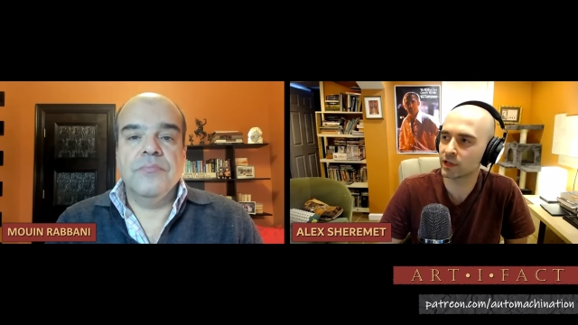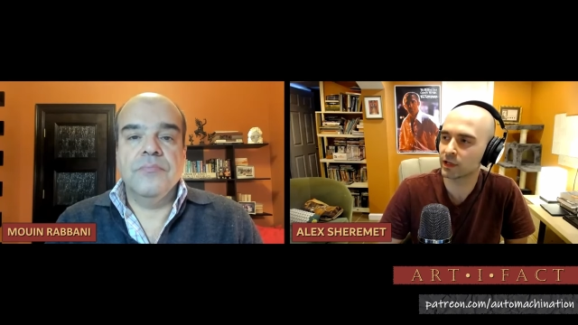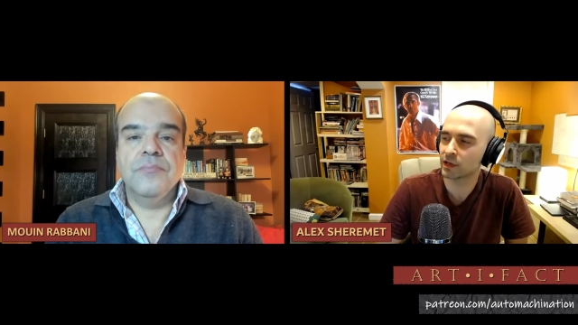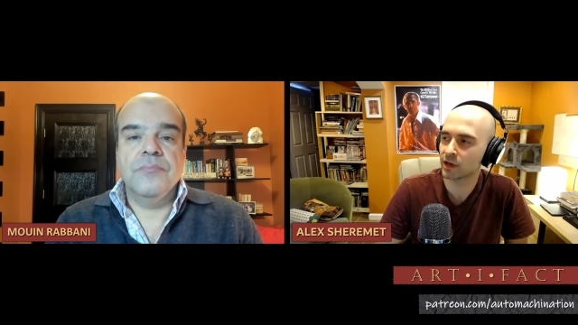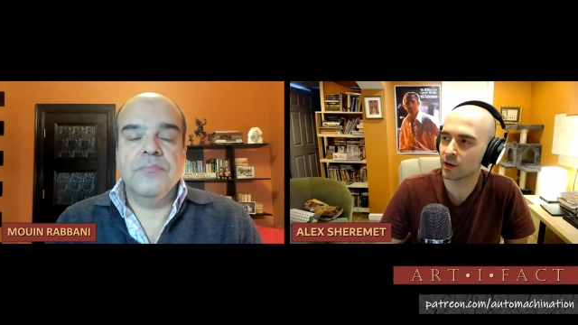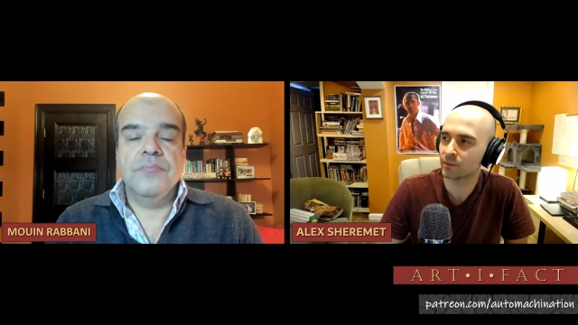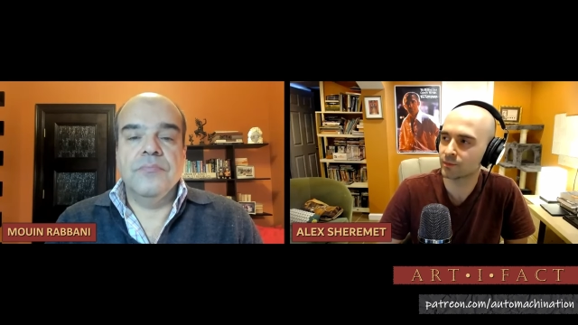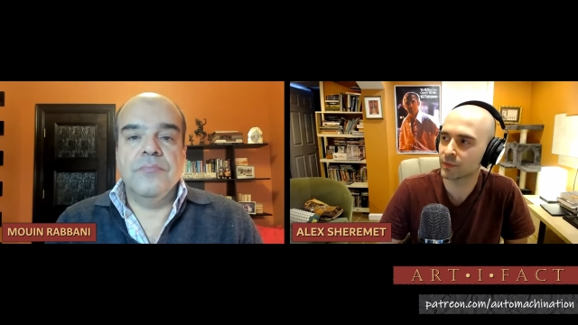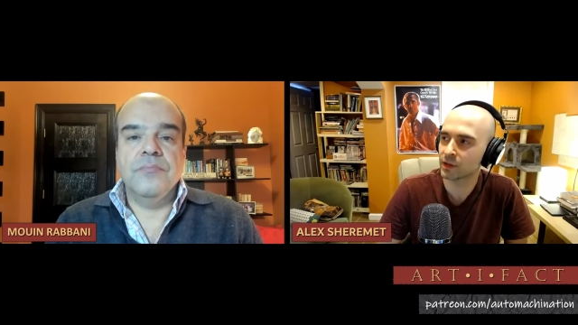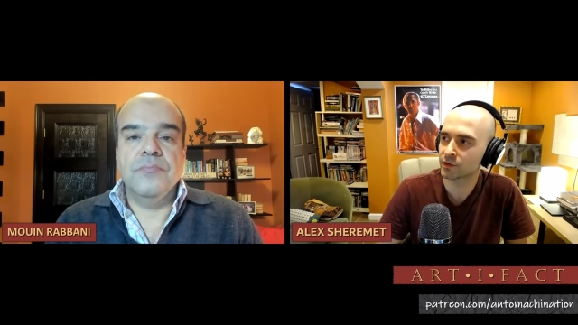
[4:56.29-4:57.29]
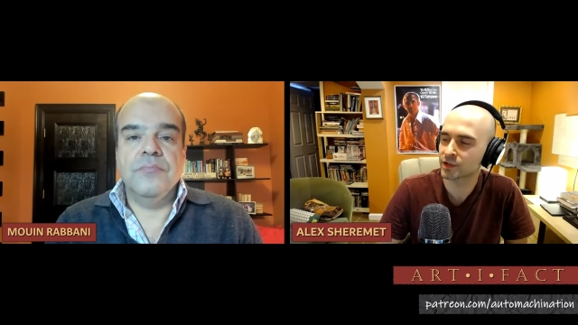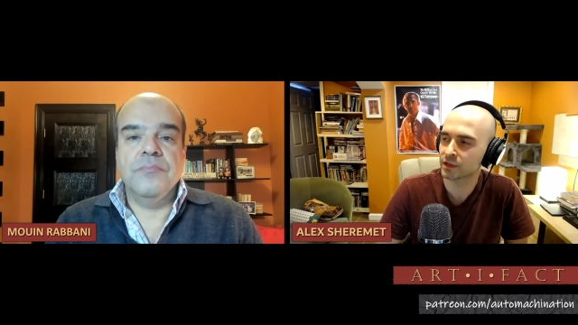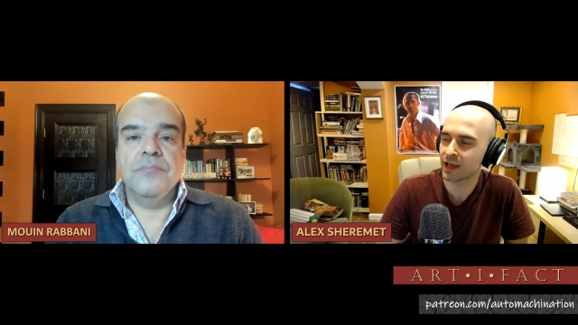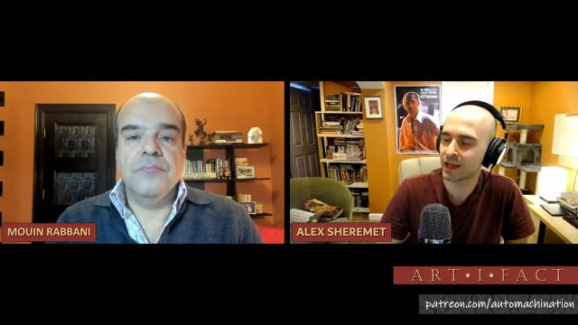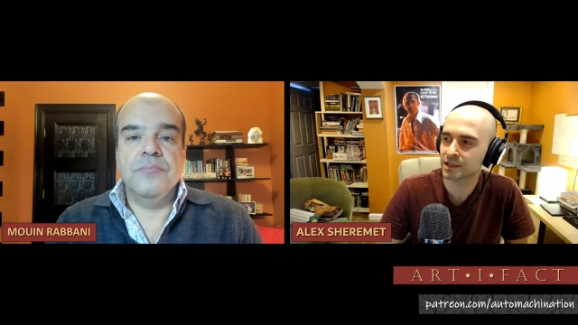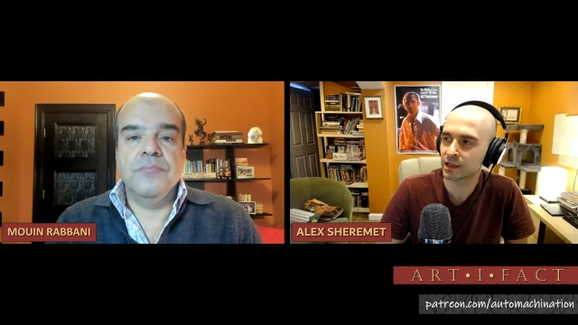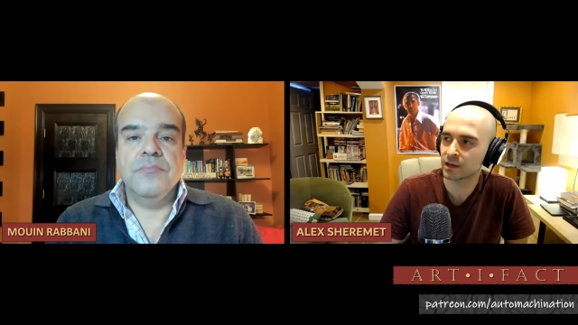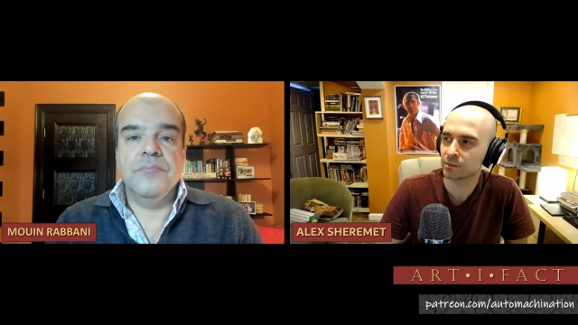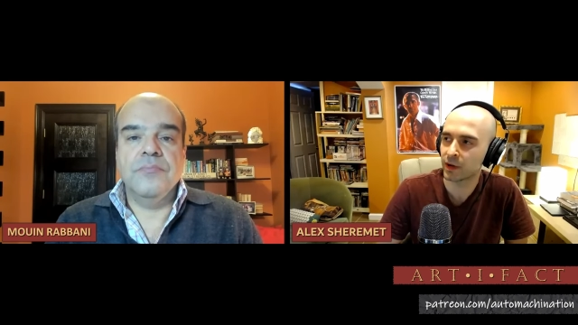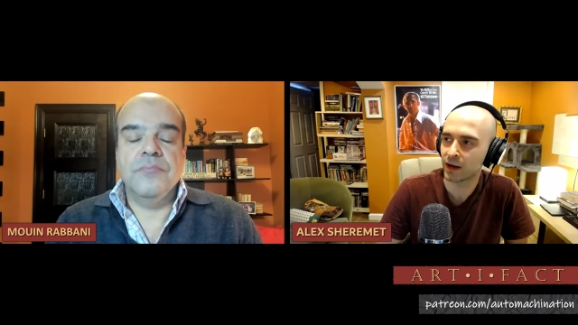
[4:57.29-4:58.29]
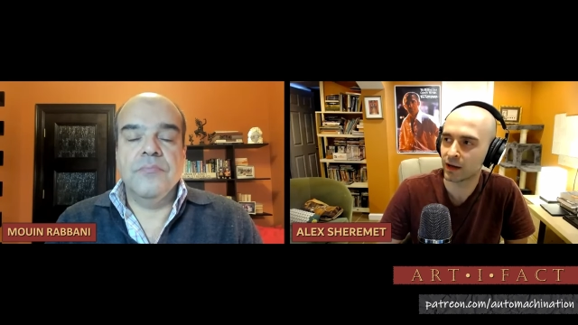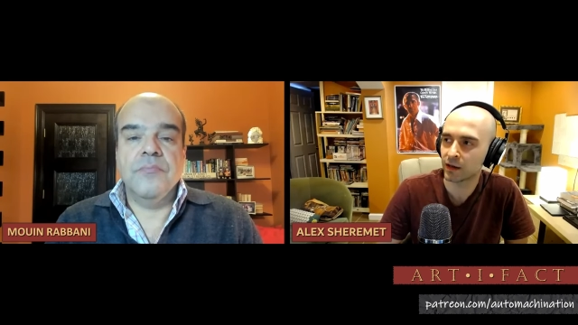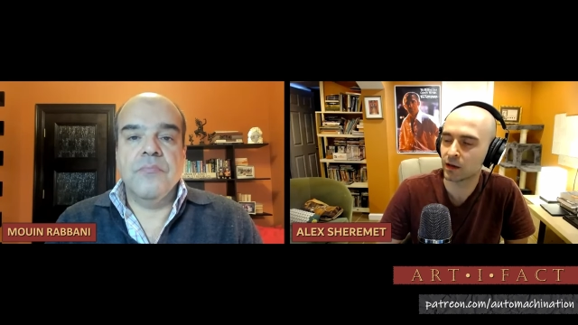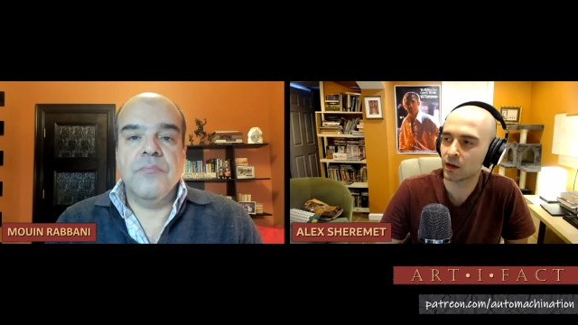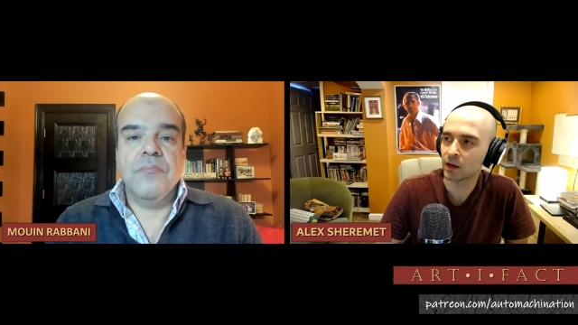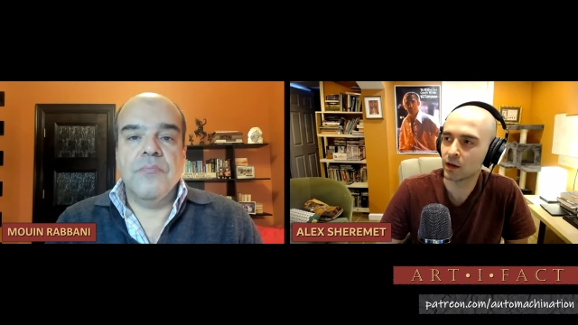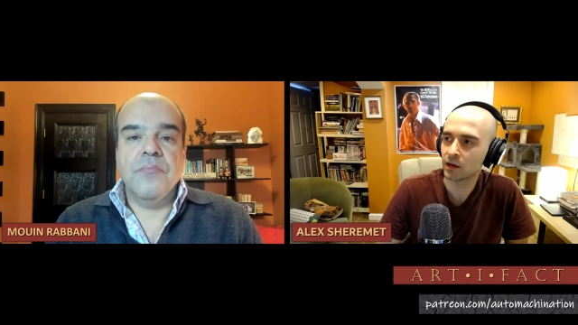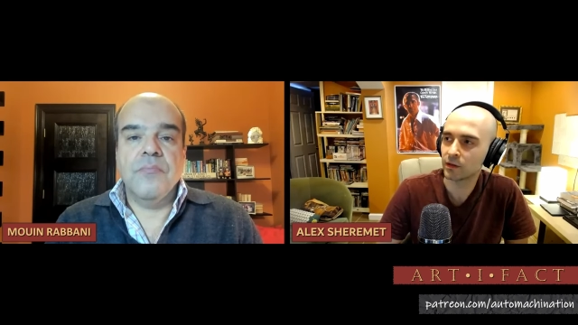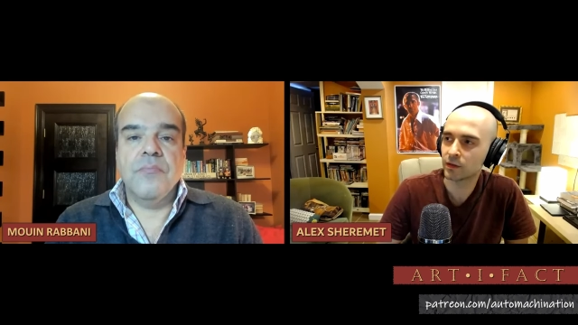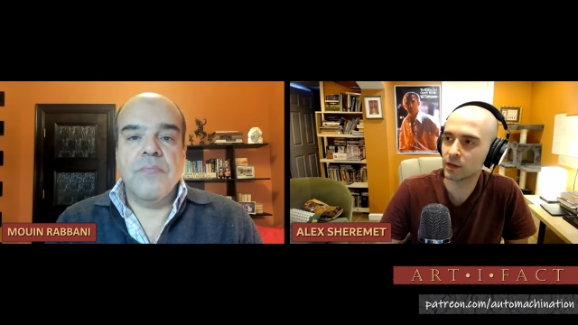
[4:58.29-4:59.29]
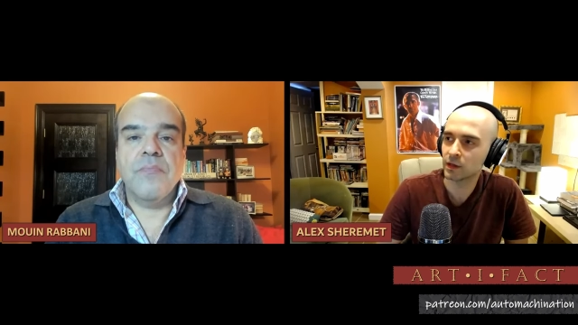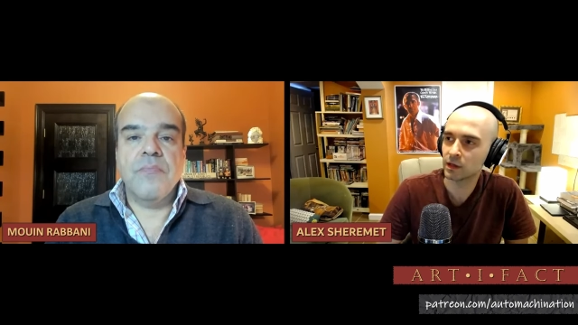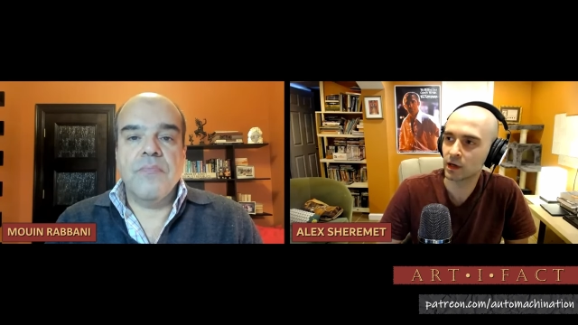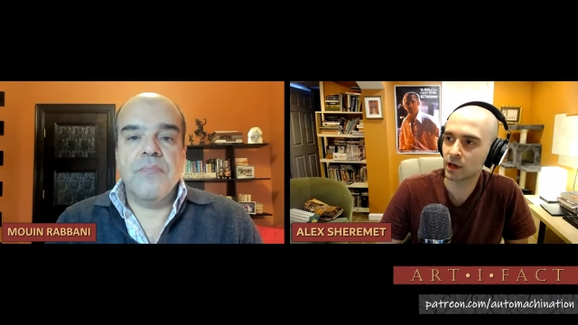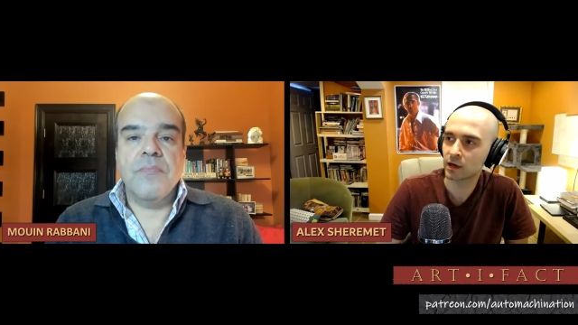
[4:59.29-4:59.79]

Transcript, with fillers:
Speaker 1: reading, um, there was an essay by the